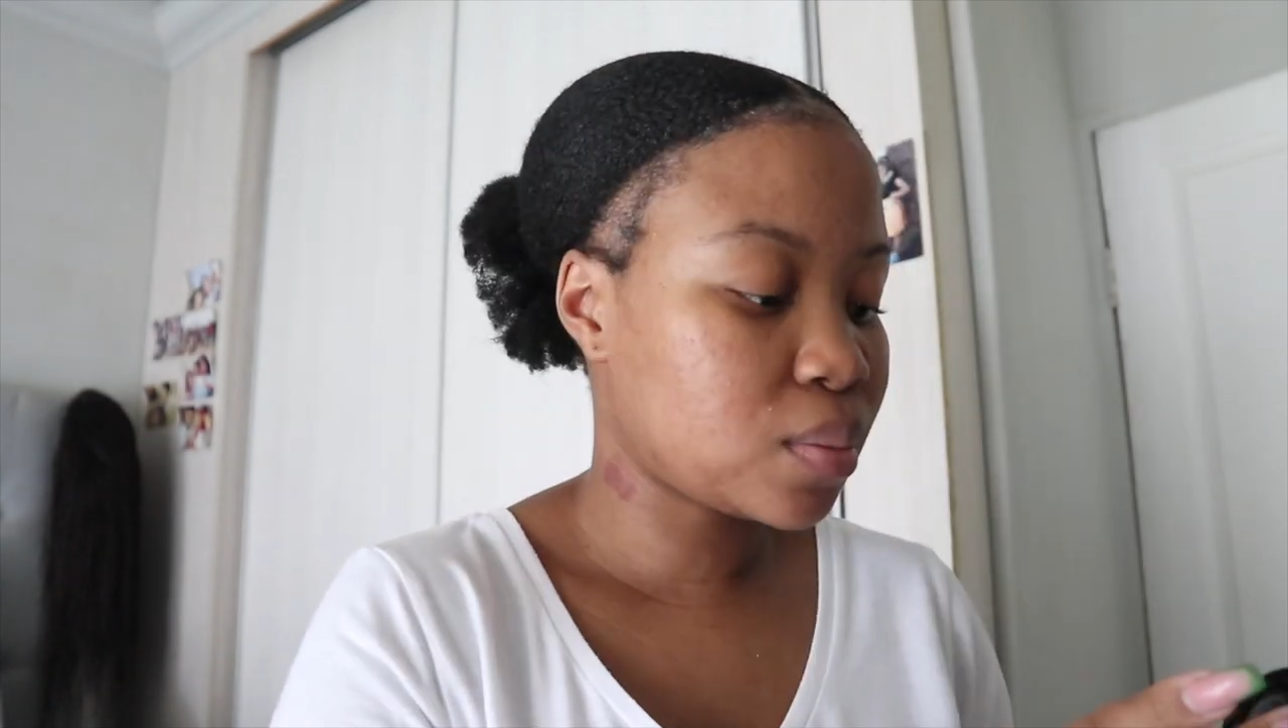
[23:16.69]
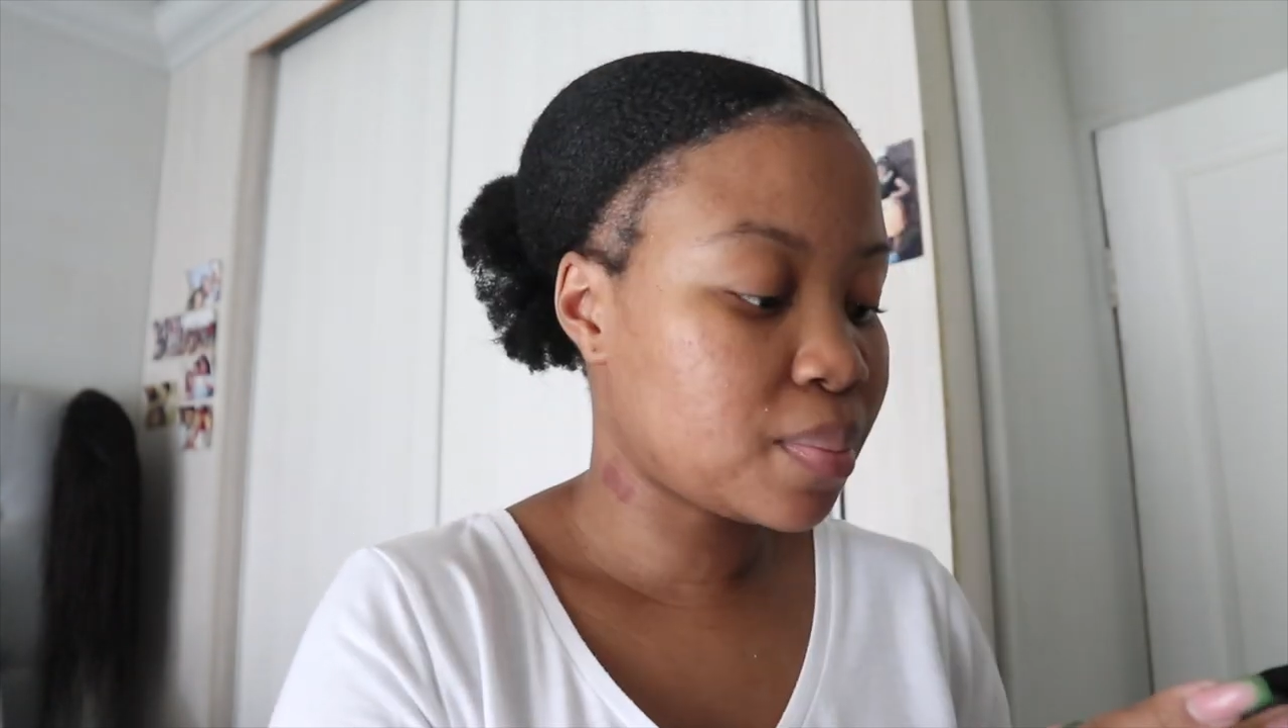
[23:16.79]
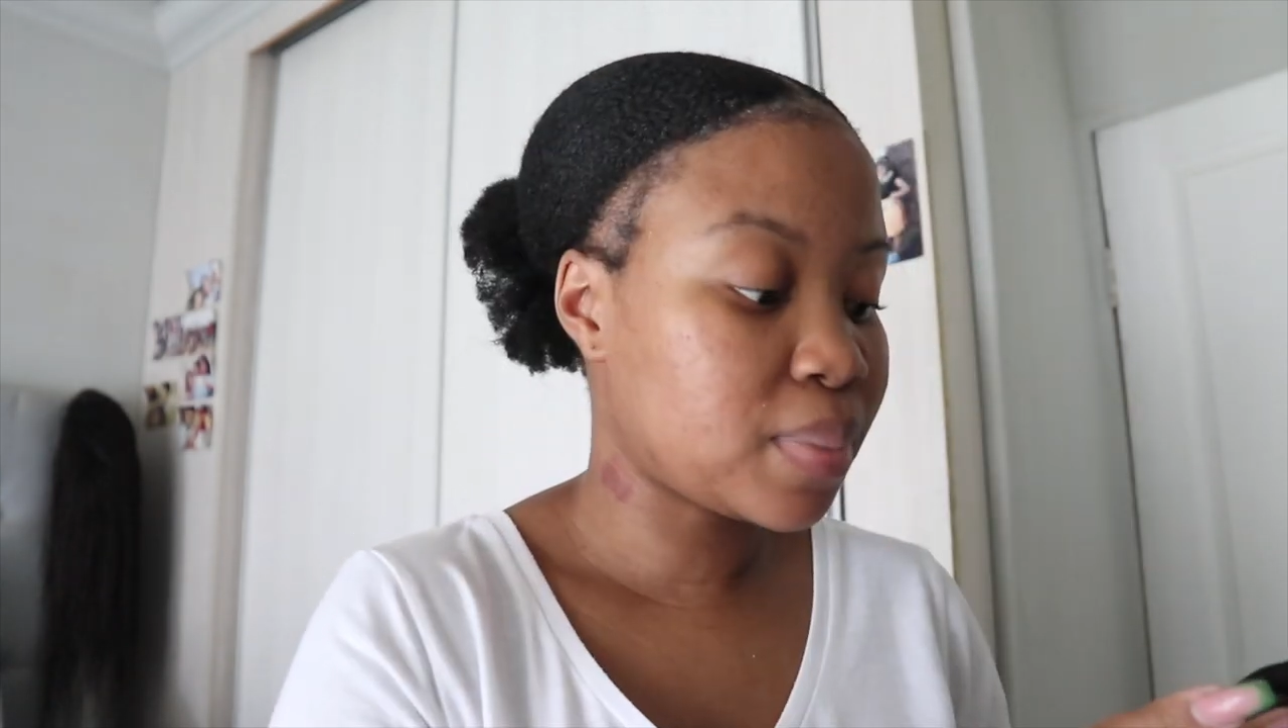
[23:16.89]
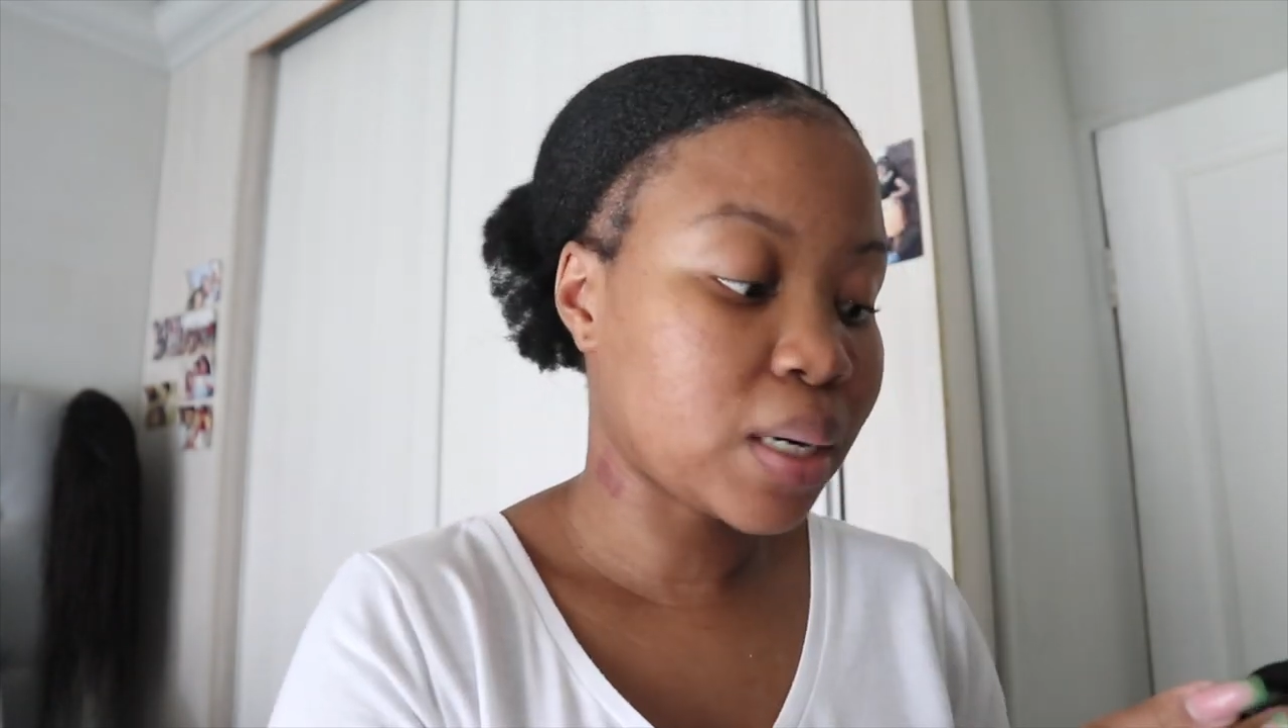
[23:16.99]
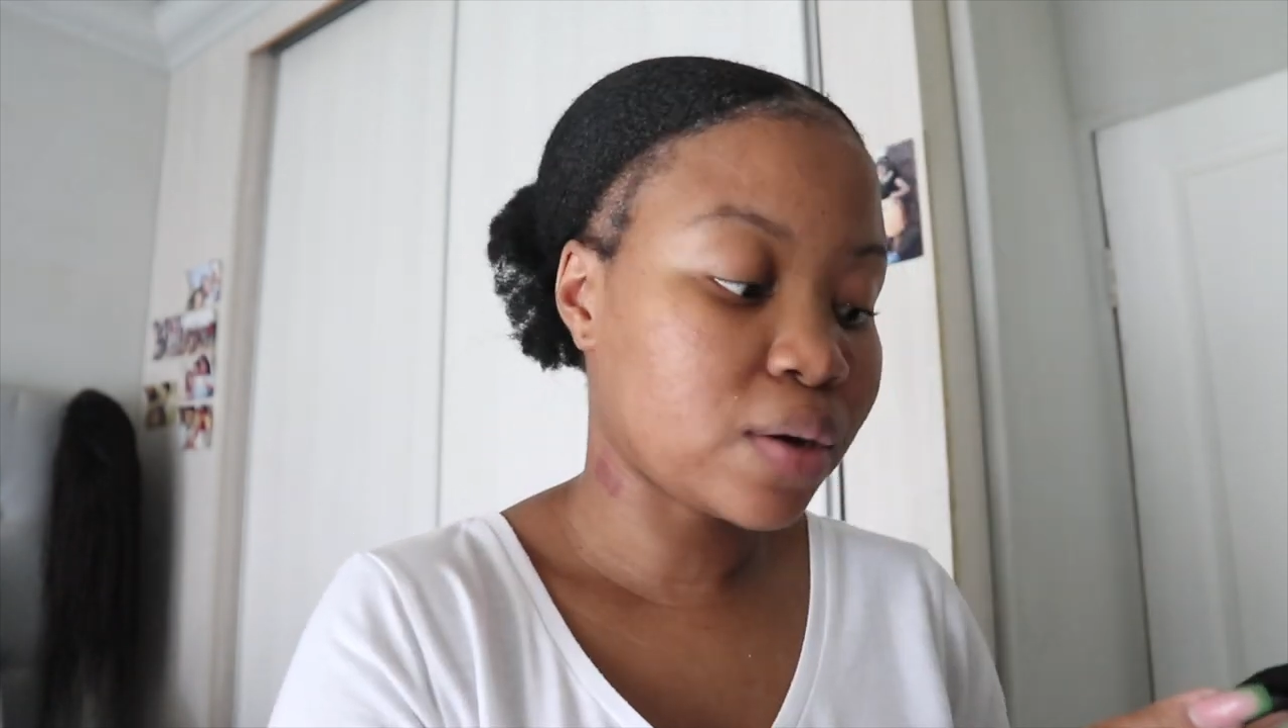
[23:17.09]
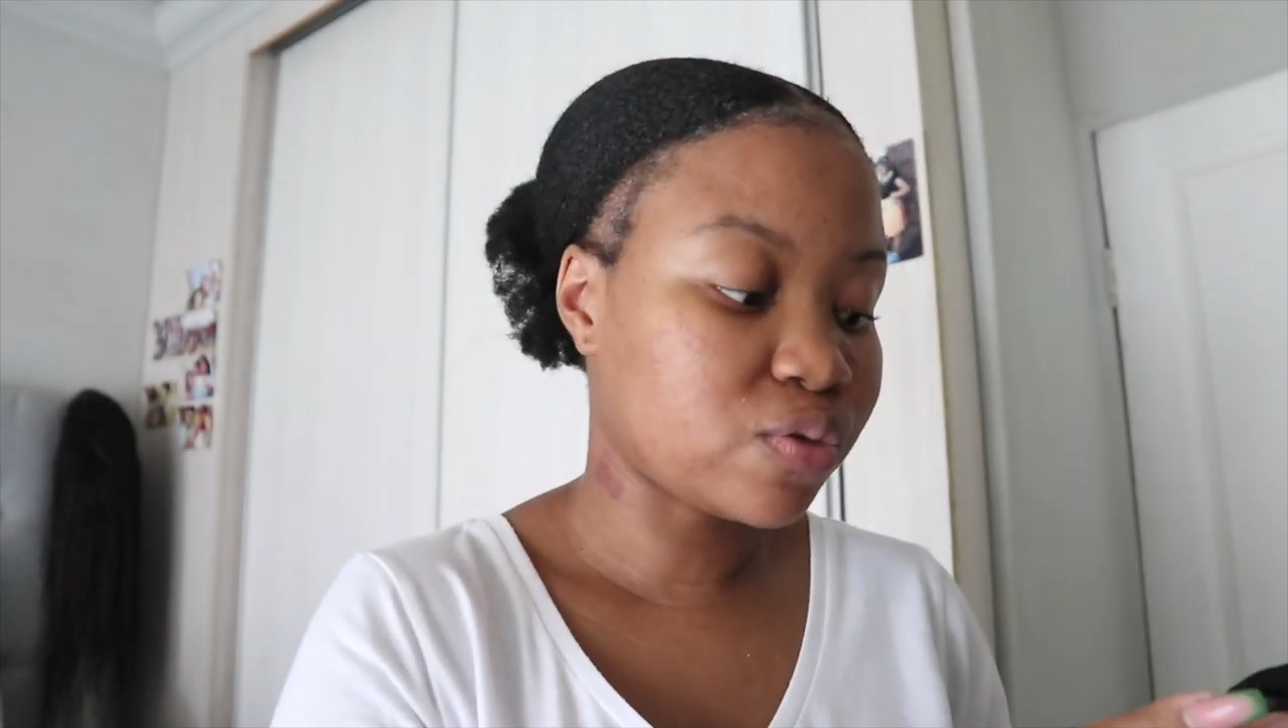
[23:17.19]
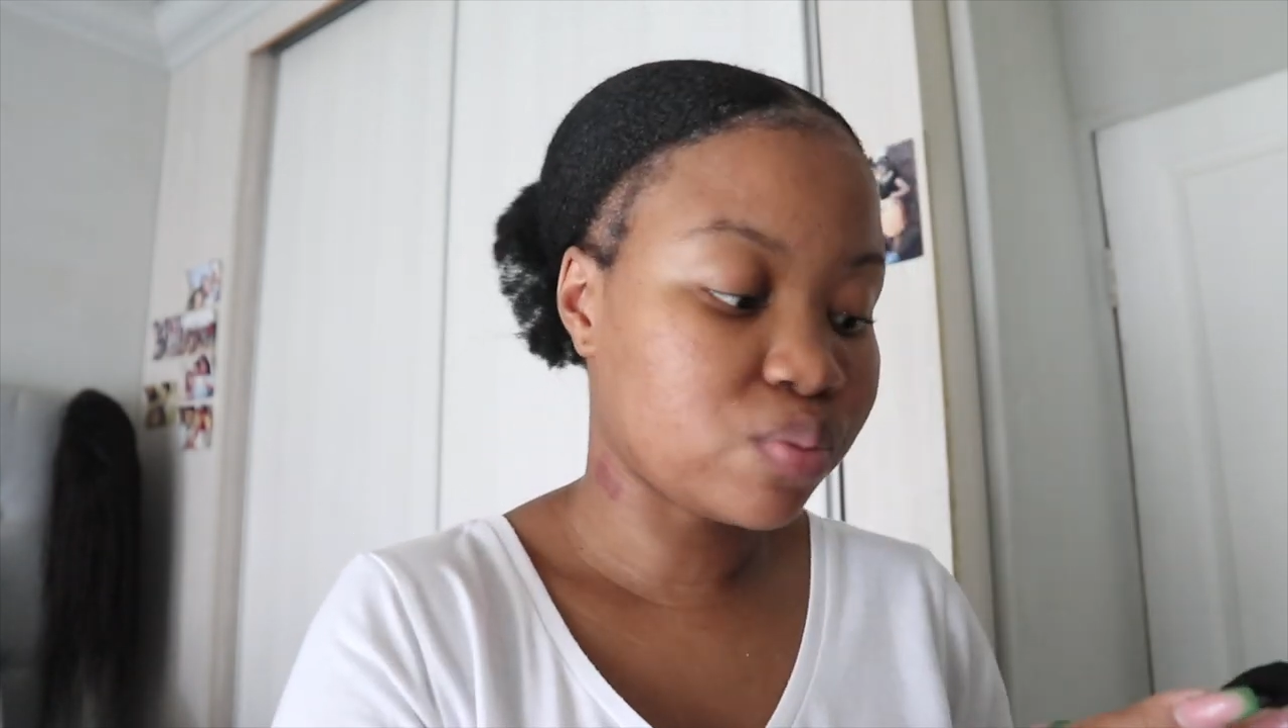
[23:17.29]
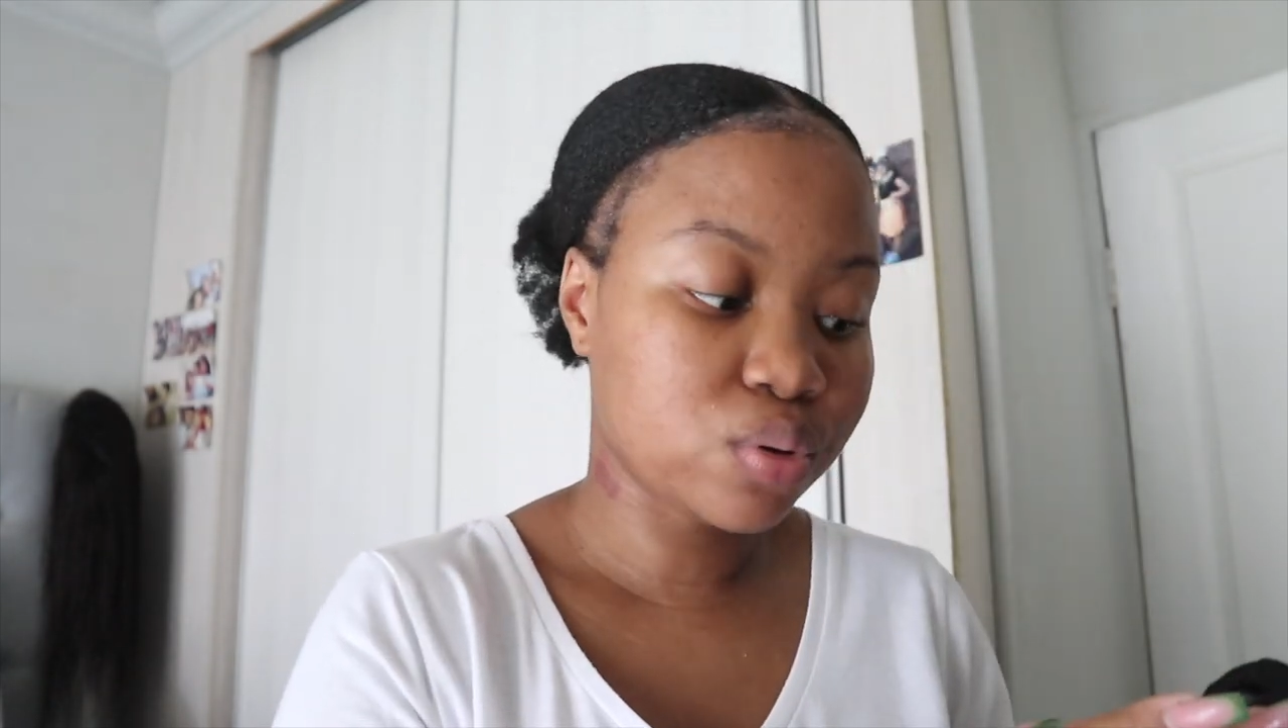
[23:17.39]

But I've